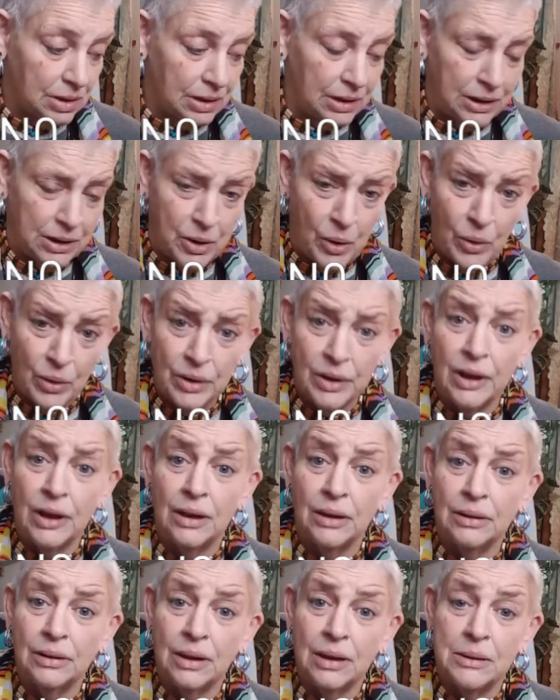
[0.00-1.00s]

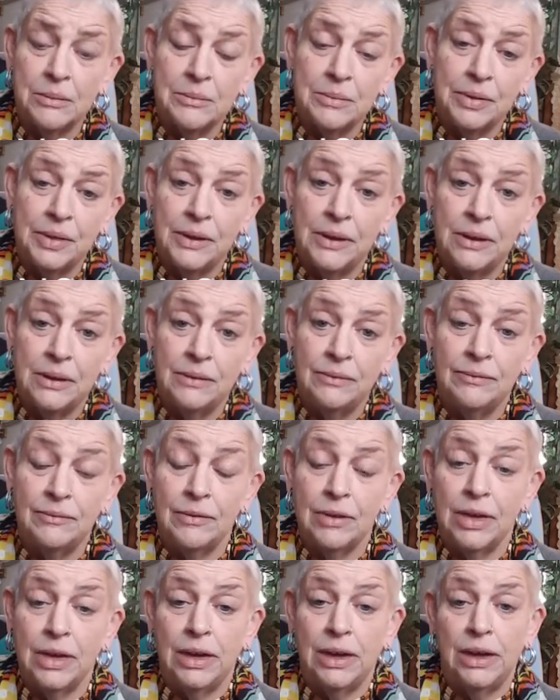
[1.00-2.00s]
aorta, I believe,
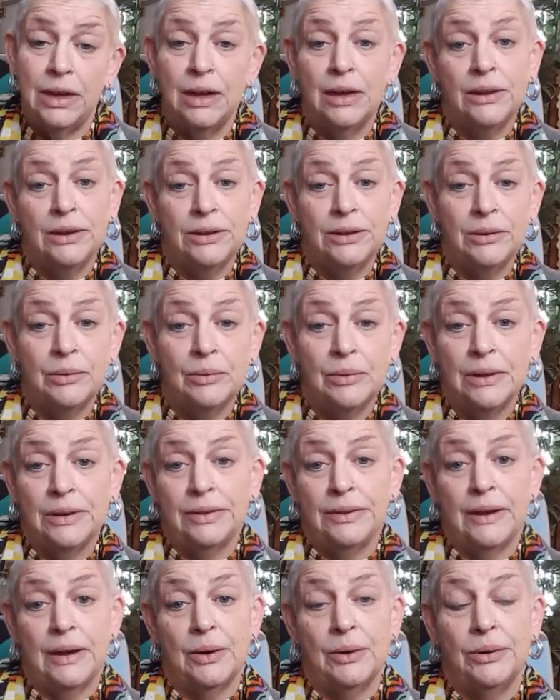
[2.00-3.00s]
and it
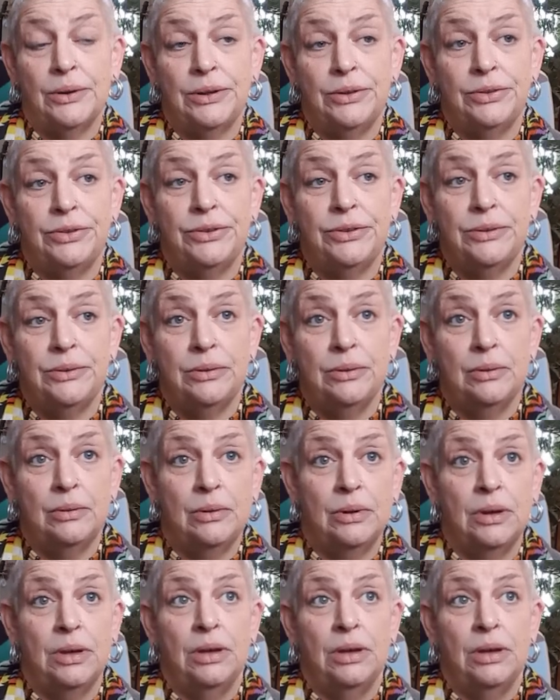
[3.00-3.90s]
went down into